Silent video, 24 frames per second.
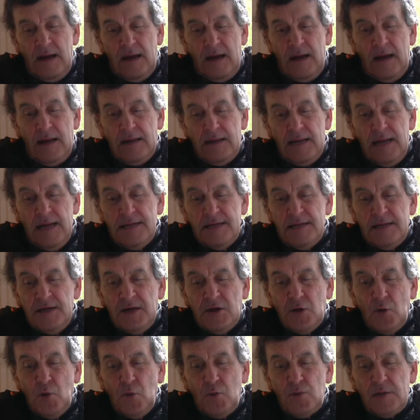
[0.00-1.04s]
a lady
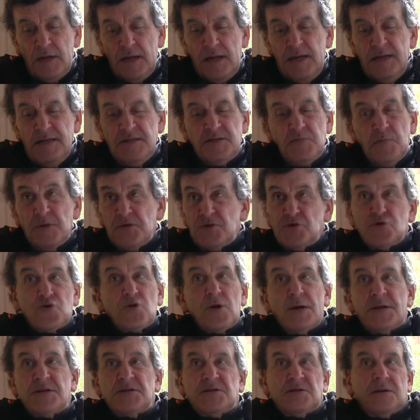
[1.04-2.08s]
called Elizabeth
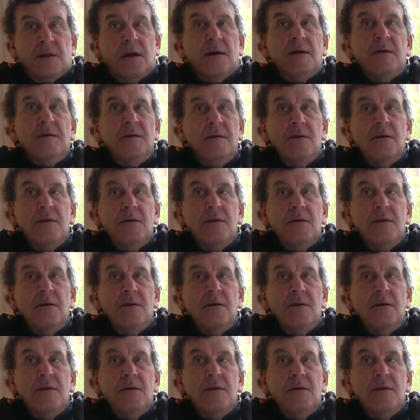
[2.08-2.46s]
Tressler,